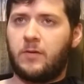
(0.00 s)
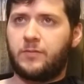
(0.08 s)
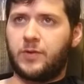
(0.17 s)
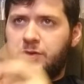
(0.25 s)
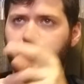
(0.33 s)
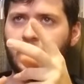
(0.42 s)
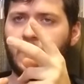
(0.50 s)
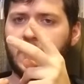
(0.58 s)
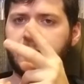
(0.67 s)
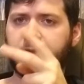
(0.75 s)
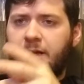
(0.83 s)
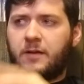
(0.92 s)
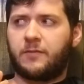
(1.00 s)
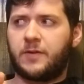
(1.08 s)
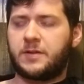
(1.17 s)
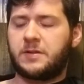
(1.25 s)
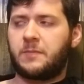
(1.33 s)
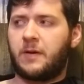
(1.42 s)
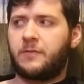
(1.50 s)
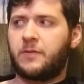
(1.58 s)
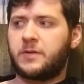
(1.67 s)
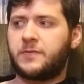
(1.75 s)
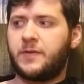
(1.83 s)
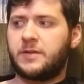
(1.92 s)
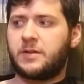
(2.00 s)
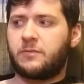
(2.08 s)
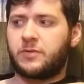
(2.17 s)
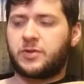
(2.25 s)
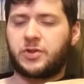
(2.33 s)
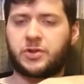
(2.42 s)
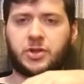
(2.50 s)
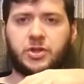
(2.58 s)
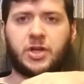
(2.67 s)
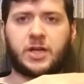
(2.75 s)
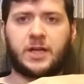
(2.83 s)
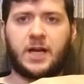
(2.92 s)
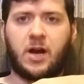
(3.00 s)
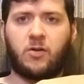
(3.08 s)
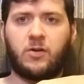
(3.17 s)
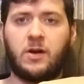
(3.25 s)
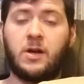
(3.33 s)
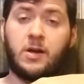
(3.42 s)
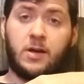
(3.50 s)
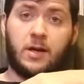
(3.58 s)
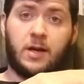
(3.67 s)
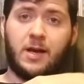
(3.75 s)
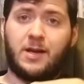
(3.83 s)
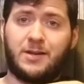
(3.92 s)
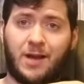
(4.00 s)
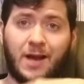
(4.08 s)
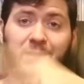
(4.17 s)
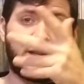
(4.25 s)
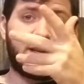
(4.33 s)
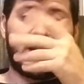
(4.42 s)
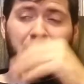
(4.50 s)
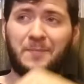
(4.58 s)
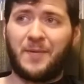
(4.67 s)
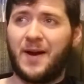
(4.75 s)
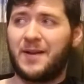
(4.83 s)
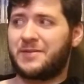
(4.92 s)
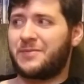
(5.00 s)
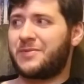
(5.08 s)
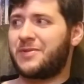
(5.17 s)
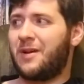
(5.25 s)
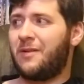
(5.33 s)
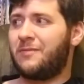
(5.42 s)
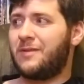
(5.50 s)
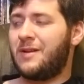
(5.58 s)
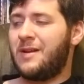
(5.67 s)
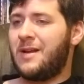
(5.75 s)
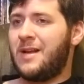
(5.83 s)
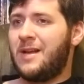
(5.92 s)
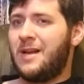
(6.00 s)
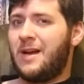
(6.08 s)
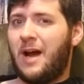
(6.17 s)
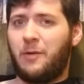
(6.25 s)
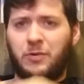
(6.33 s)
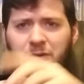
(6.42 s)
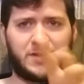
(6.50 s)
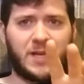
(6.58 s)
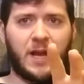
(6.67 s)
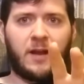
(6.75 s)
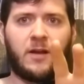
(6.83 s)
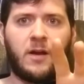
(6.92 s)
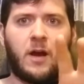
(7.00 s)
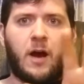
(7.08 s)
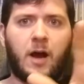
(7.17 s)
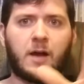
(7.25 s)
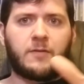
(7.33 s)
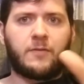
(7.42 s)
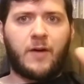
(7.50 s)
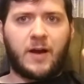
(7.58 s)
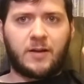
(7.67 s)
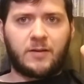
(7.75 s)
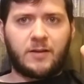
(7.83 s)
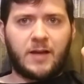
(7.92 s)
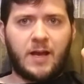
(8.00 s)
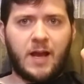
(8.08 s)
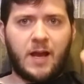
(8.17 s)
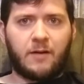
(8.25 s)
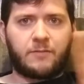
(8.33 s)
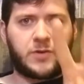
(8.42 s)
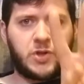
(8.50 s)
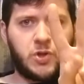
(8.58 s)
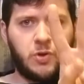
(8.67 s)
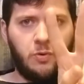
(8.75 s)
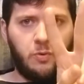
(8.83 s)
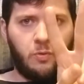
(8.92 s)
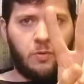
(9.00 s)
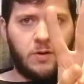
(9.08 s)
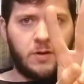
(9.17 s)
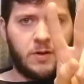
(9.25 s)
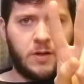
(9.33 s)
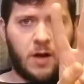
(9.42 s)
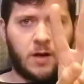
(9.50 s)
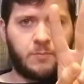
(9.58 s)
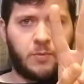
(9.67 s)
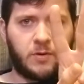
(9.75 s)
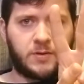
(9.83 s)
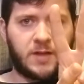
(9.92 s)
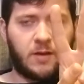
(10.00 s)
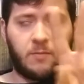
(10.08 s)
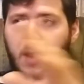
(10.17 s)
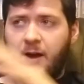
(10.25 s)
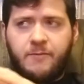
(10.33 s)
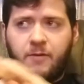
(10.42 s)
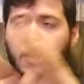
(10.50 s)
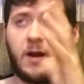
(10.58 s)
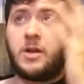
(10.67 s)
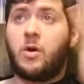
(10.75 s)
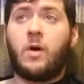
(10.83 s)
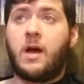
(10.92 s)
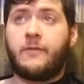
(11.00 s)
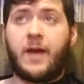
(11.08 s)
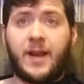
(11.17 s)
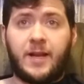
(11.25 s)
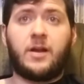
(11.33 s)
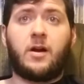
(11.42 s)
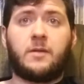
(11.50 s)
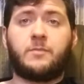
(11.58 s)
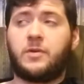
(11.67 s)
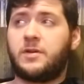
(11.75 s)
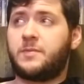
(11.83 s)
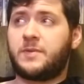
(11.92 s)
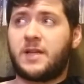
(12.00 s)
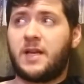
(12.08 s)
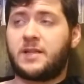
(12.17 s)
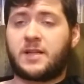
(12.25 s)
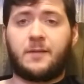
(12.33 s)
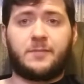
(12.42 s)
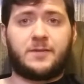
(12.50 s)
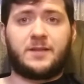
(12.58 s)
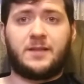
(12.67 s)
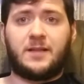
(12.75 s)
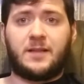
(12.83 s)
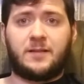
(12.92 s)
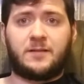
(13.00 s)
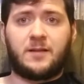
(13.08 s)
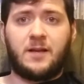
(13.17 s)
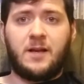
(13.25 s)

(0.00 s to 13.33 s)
This will be my second visit. My first visit was just to check it out, and I did end up buying some stuff. I will say, I finally have 2 Yardbirds albums. I don't have any Yardbirds besides a couple CDs.